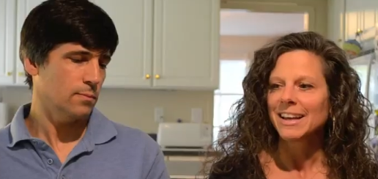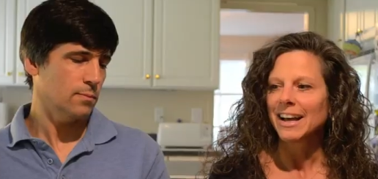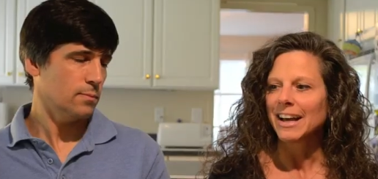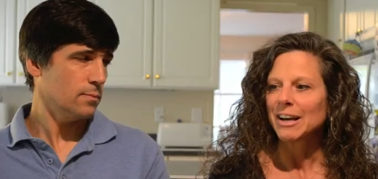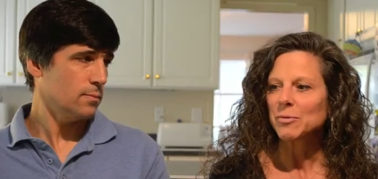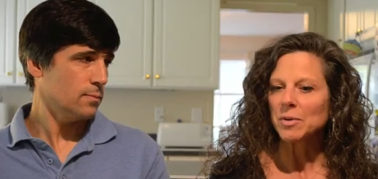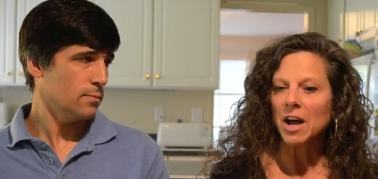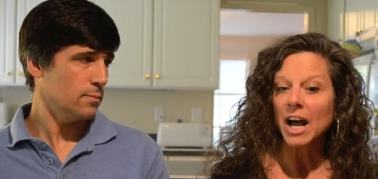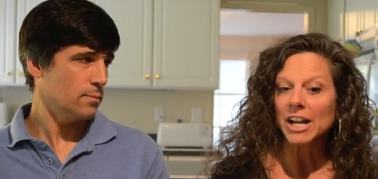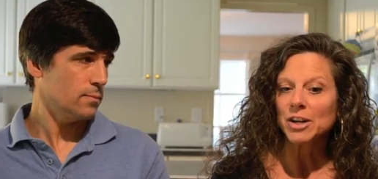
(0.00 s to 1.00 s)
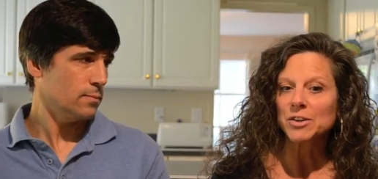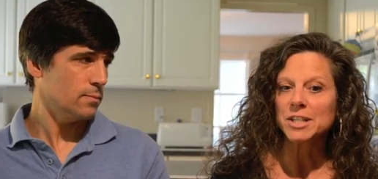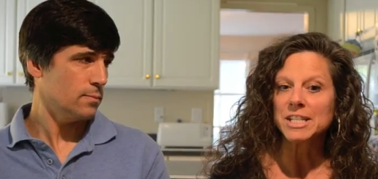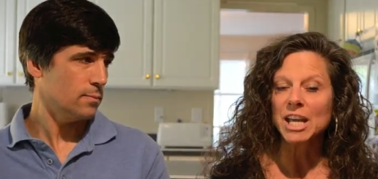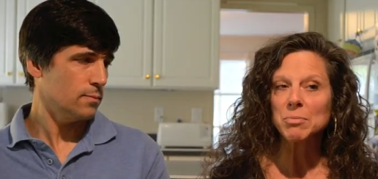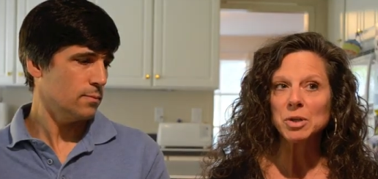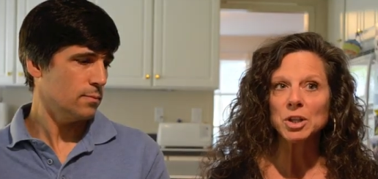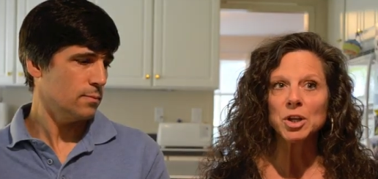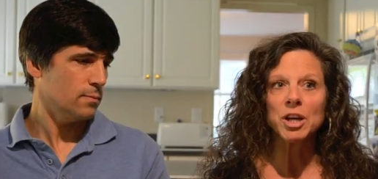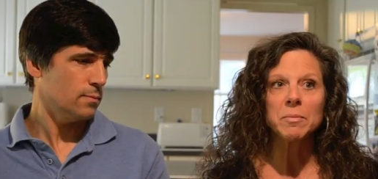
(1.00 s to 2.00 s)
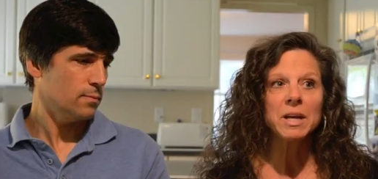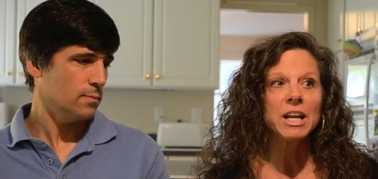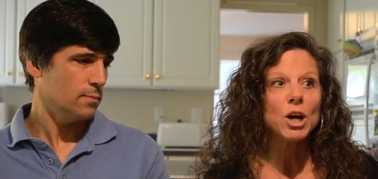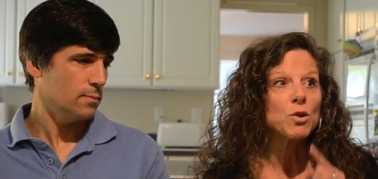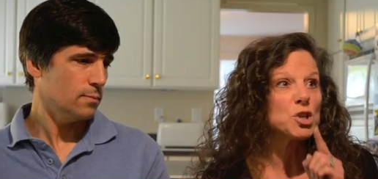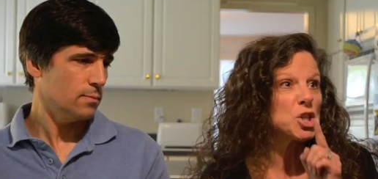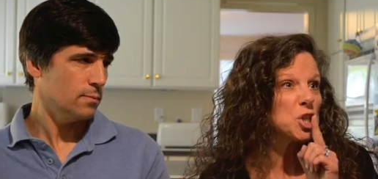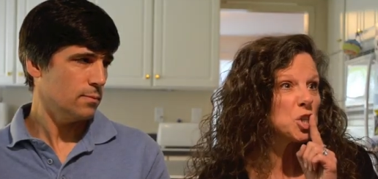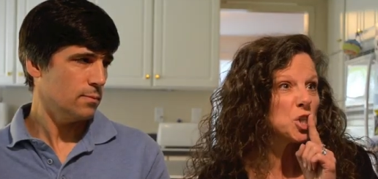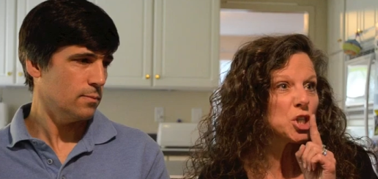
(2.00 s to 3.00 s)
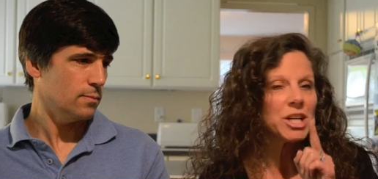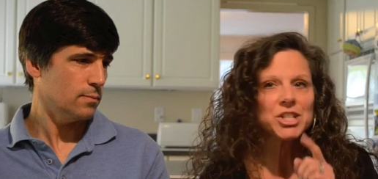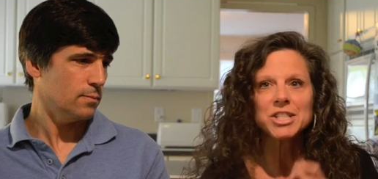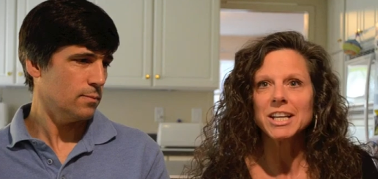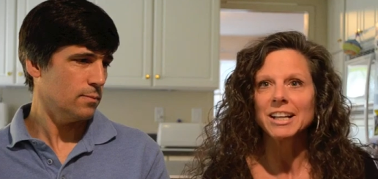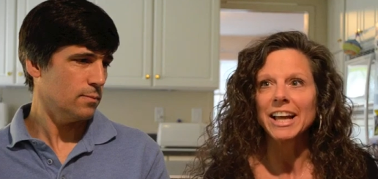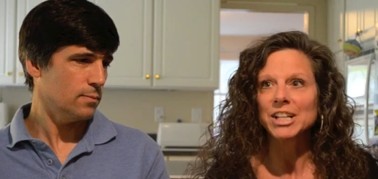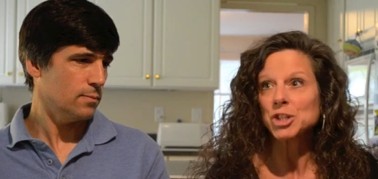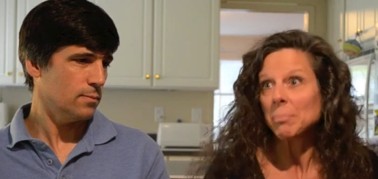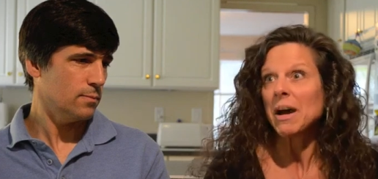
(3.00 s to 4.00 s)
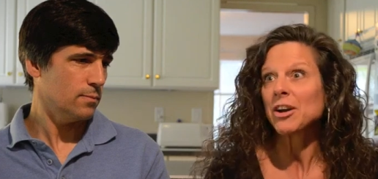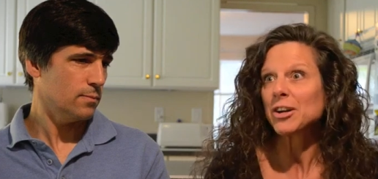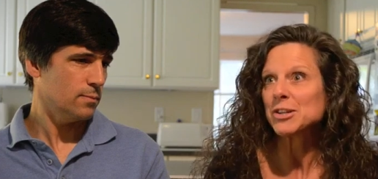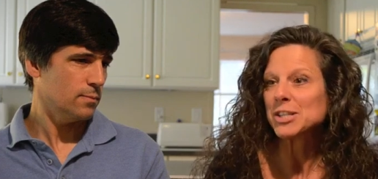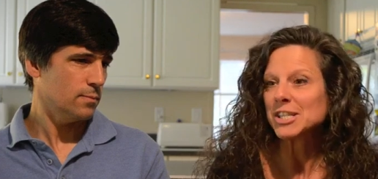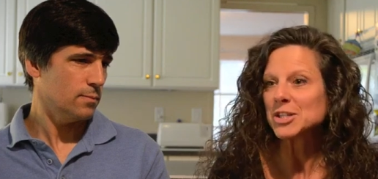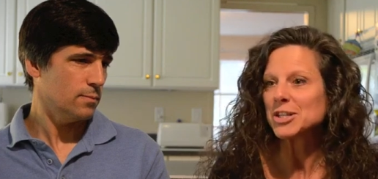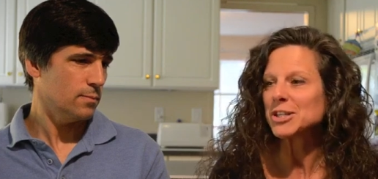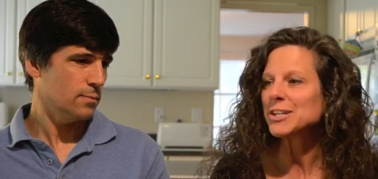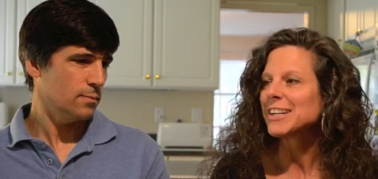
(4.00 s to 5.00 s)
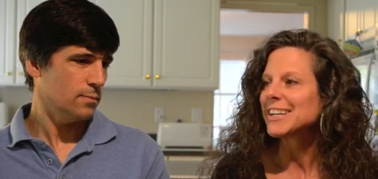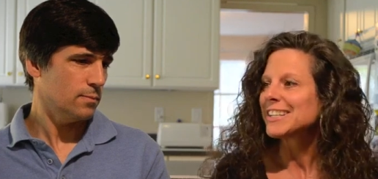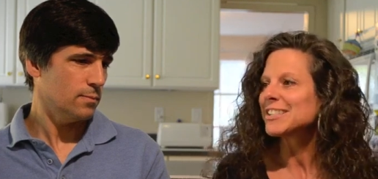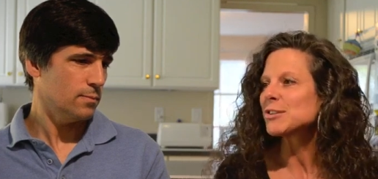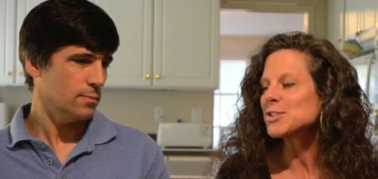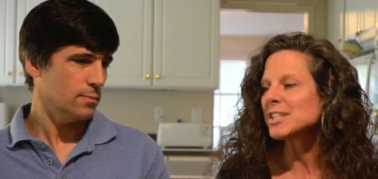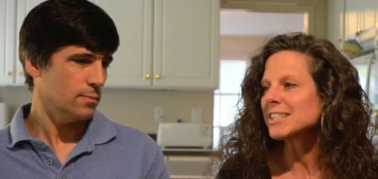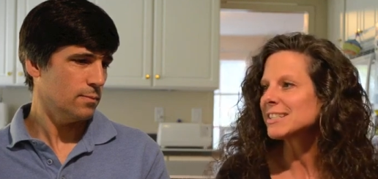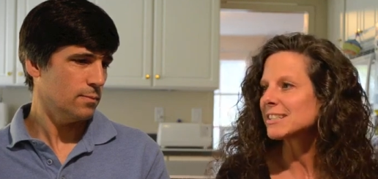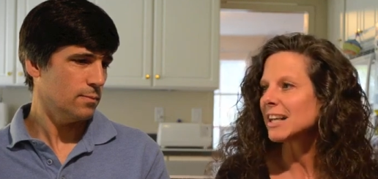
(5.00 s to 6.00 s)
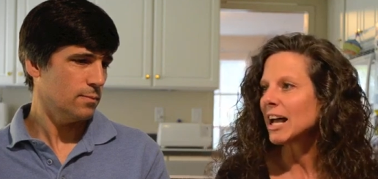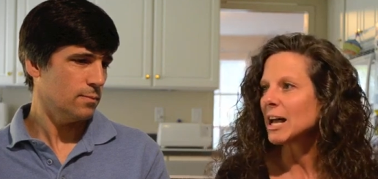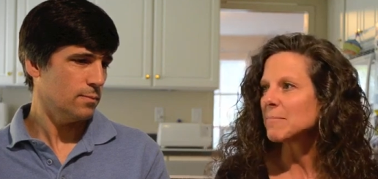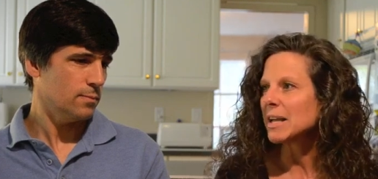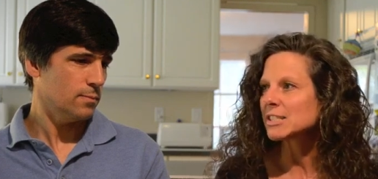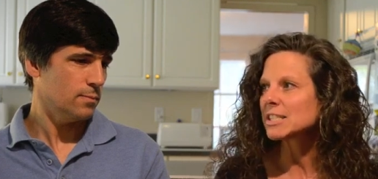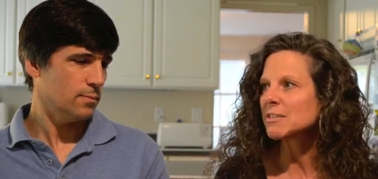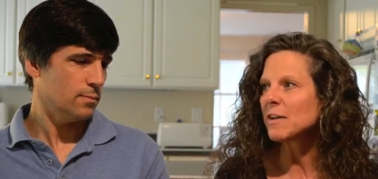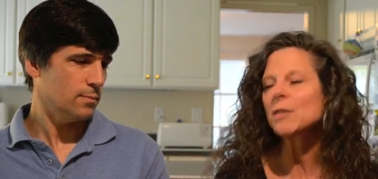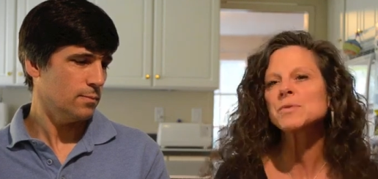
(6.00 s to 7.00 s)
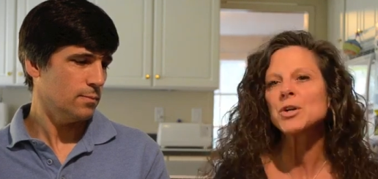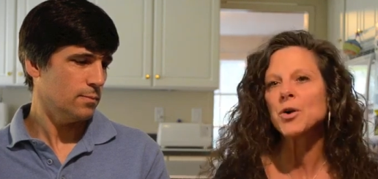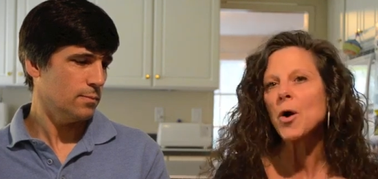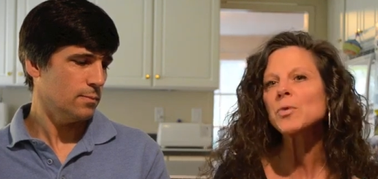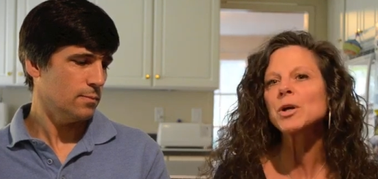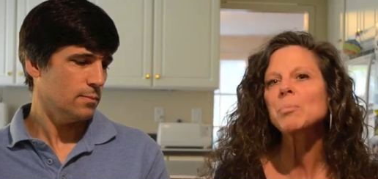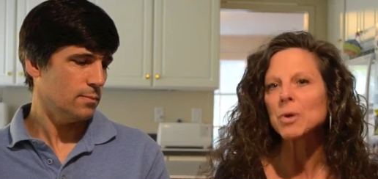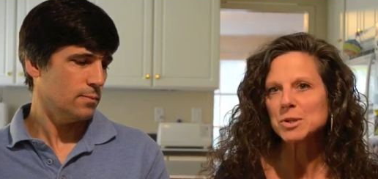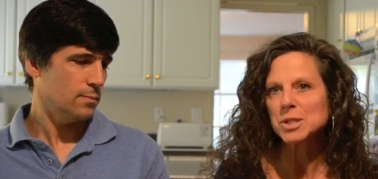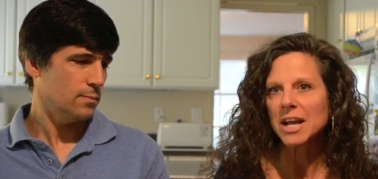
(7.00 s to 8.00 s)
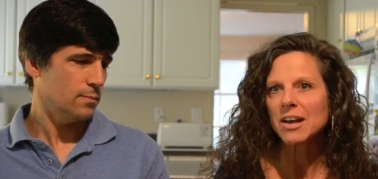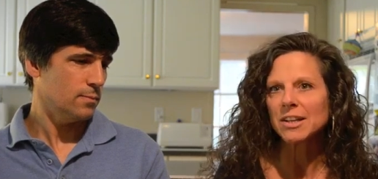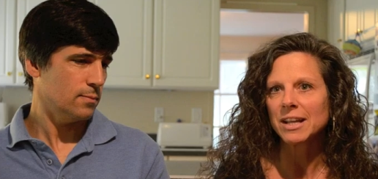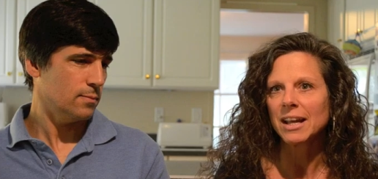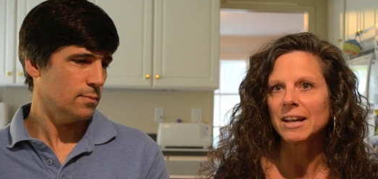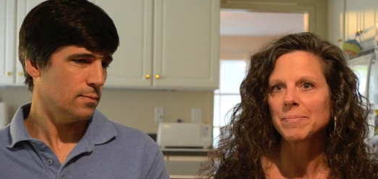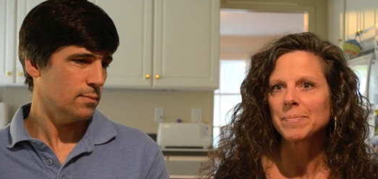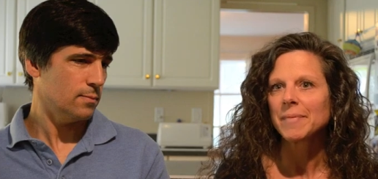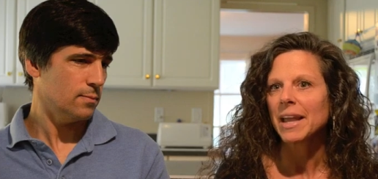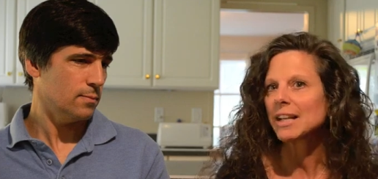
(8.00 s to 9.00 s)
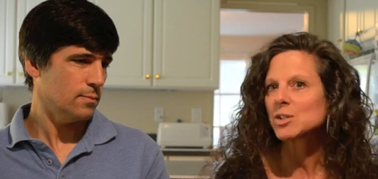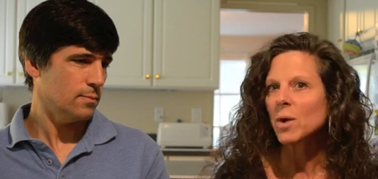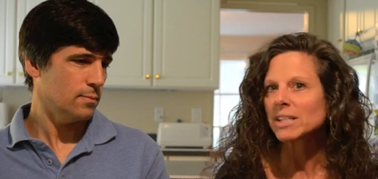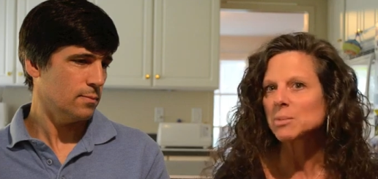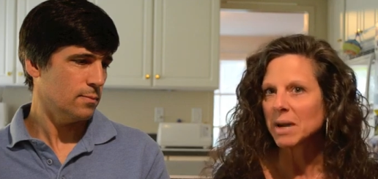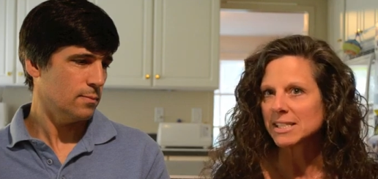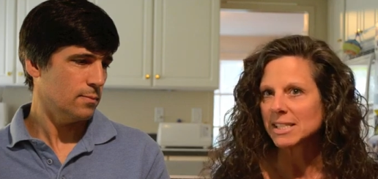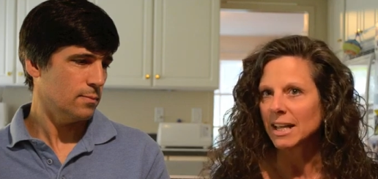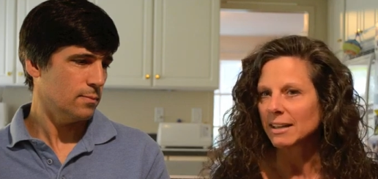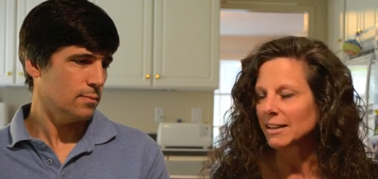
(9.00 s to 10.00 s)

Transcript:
Speaker 1: uh, will hide under the table and look at me and go shh, because she's gonna like jump out at her sister. So she's um, has developed her own little personality, and it's quite spicy.